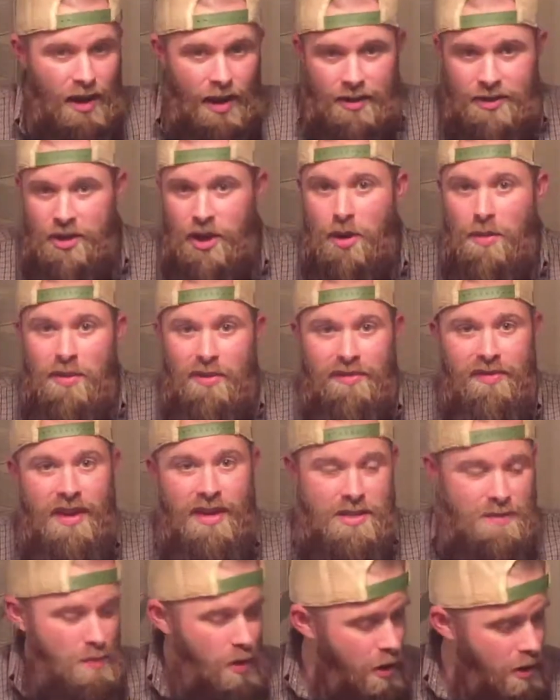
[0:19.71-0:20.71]

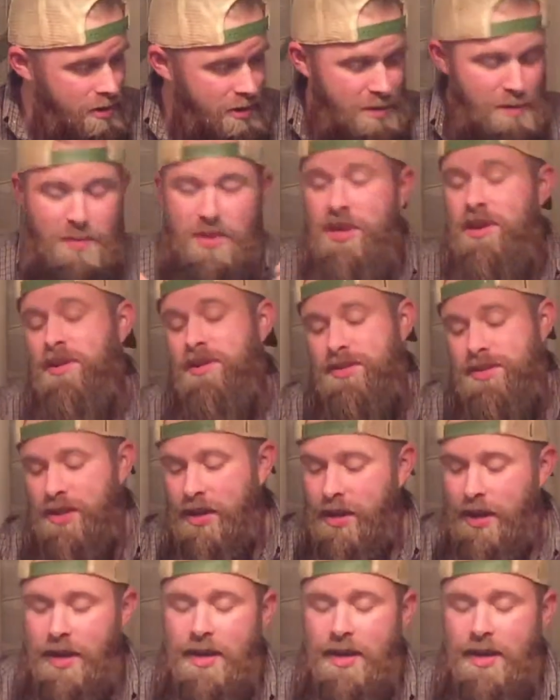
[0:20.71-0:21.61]
Oktoberfest Marzen beers.